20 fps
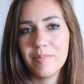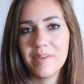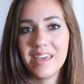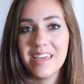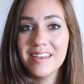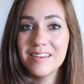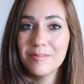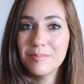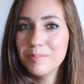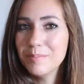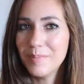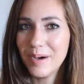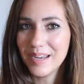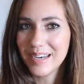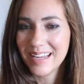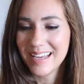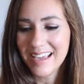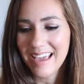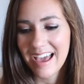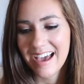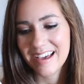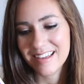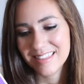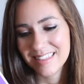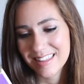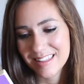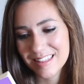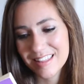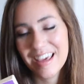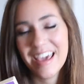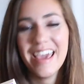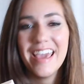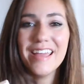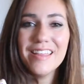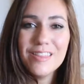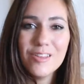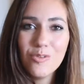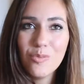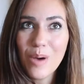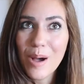in money,
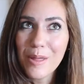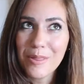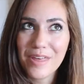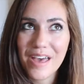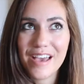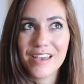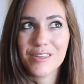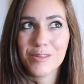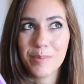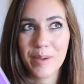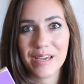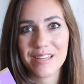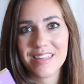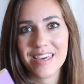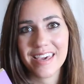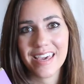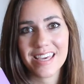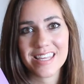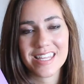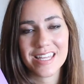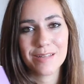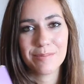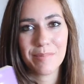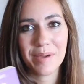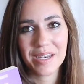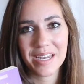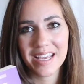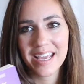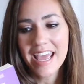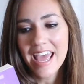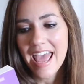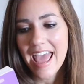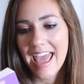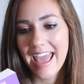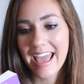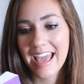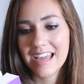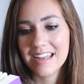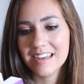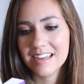in the wealth aspect, I guess, in money.
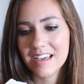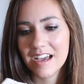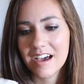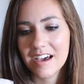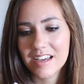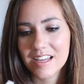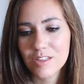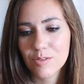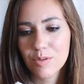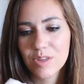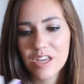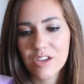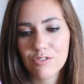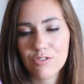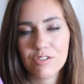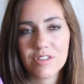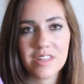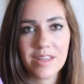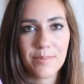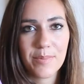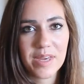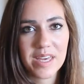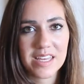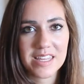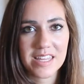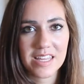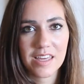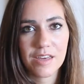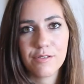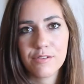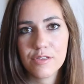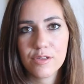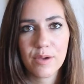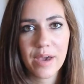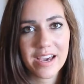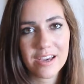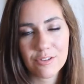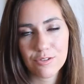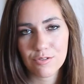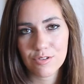And it's really interesting because it gives you
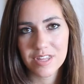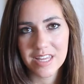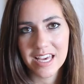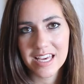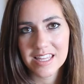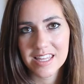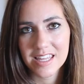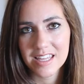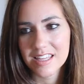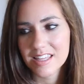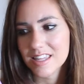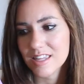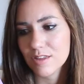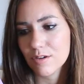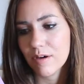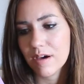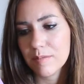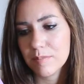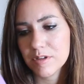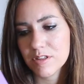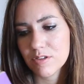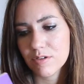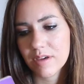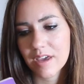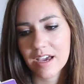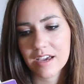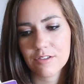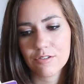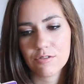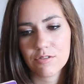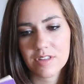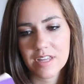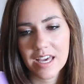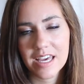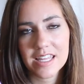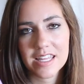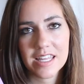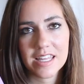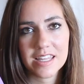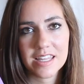exercises. So I've been doing
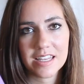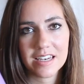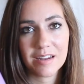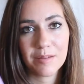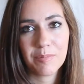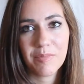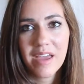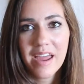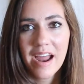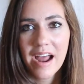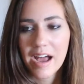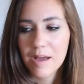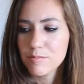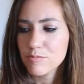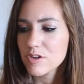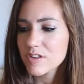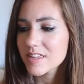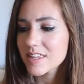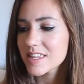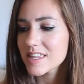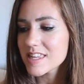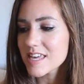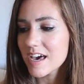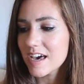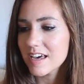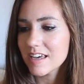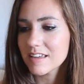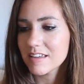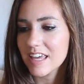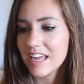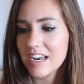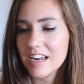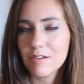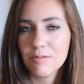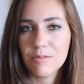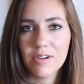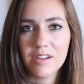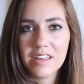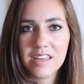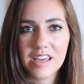exercises and I'm just
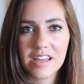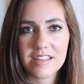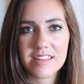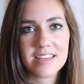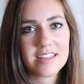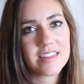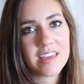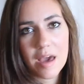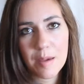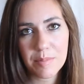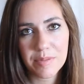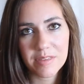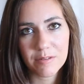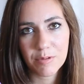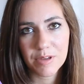getting really into depth